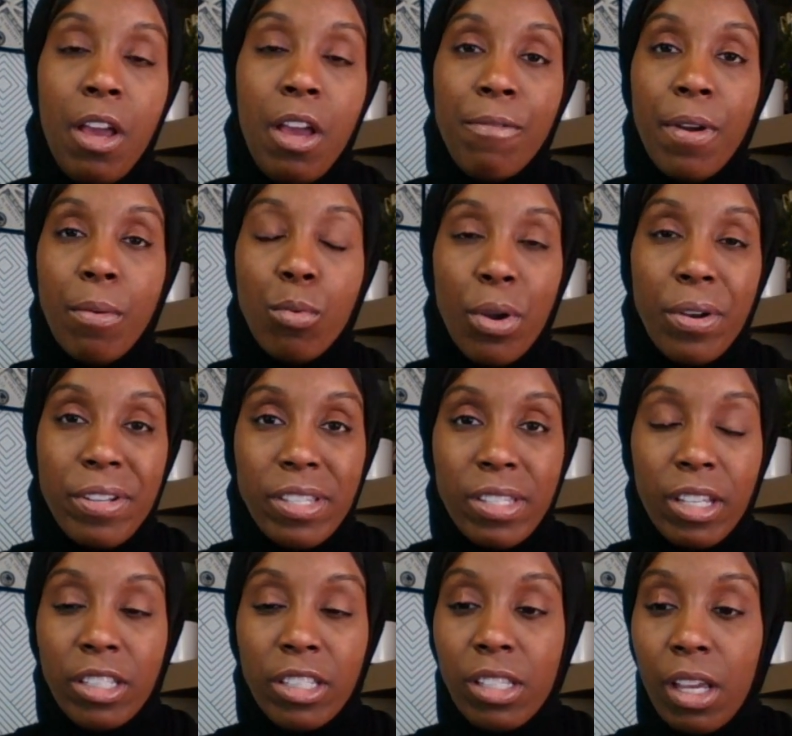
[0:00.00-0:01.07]
February the
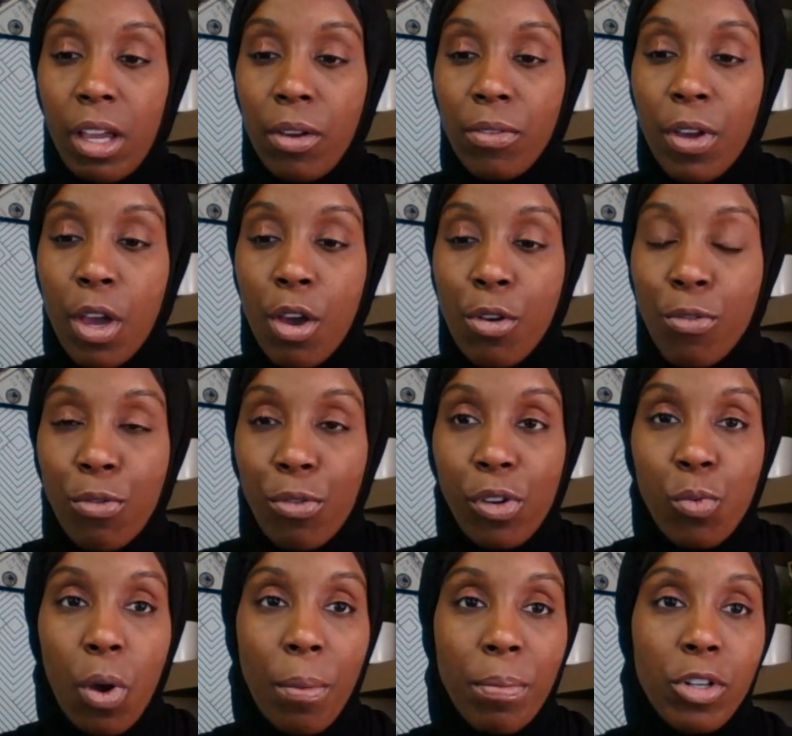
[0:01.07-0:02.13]
16th, free
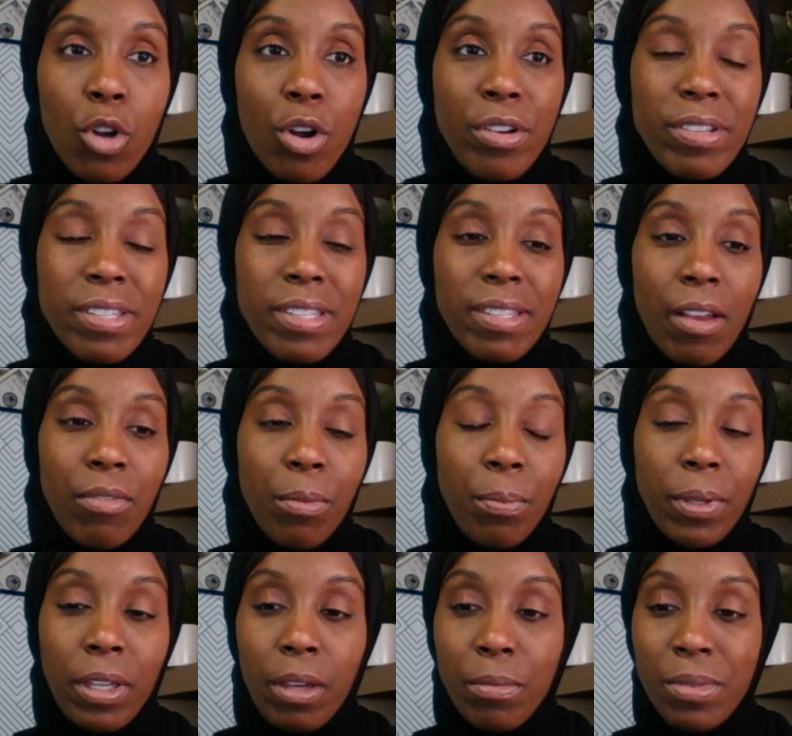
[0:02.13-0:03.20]
webinar, 7
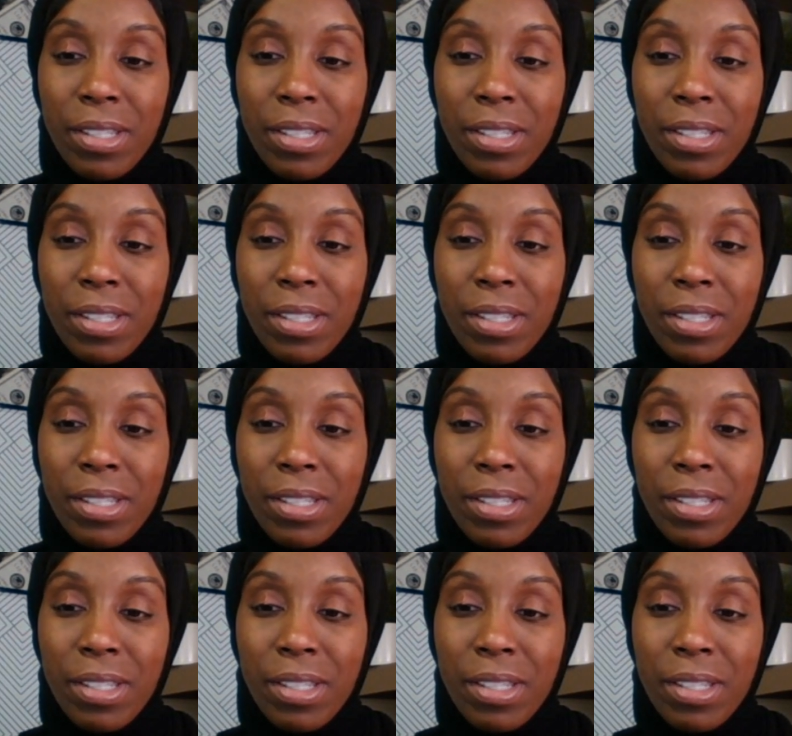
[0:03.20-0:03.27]
p.m.